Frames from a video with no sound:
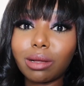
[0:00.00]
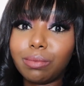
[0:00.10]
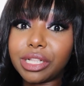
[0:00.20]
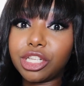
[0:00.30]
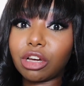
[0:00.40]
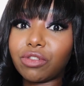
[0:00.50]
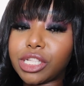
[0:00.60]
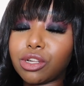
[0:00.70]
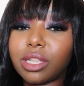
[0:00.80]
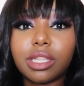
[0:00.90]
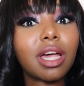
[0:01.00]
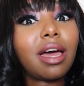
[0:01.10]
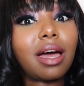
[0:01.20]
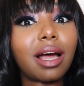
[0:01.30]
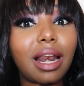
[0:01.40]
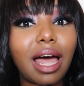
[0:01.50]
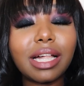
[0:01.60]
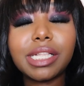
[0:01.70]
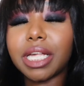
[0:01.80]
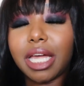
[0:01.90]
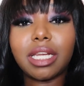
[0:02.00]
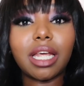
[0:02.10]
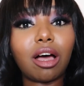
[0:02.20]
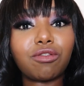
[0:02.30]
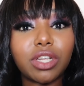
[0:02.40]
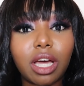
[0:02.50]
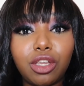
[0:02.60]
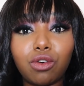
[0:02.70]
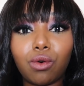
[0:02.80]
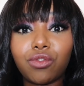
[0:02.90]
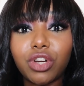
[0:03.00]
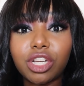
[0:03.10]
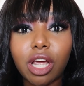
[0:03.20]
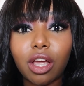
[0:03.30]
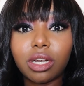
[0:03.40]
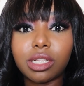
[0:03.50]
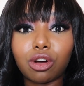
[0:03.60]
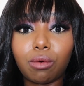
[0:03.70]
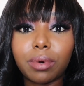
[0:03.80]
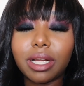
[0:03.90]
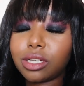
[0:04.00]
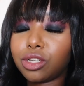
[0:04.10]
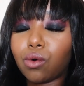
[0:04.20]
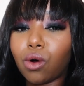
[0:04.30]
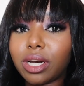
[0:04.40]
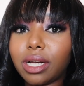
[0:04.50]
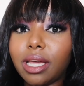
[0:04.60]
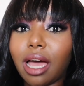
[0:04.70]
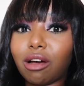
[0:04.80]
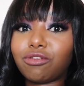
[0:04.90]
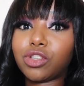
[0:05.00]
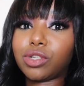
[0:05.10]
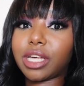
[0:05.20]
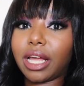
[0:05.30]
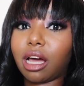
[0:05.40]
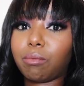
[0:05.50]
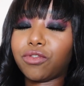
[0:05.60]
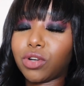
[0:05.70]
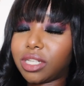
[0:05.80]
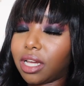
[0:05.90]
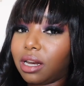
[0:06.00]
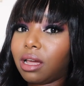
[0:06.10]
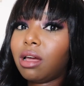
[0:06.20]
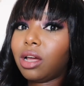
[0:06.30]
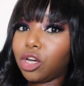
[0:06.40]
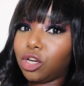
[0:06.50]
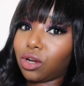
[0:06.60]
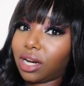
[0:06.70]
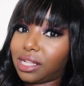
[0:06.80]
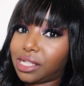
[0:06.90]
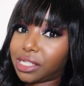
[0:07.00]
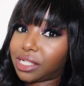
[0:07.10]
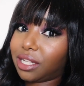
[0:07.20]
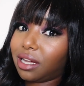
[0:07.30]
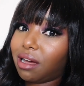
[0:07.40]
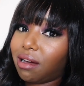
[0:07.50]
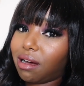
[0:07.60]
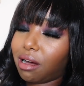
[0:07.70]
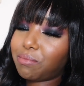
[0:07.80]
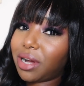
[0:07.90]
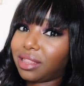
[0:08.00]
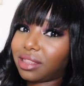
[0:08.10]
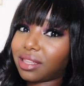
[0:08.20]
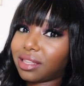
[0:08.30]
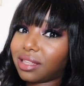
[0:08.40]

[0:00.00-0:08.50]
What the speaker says: Miss Jefferson's class. And after your free trial is complete, you only have to sign up for $10 a month.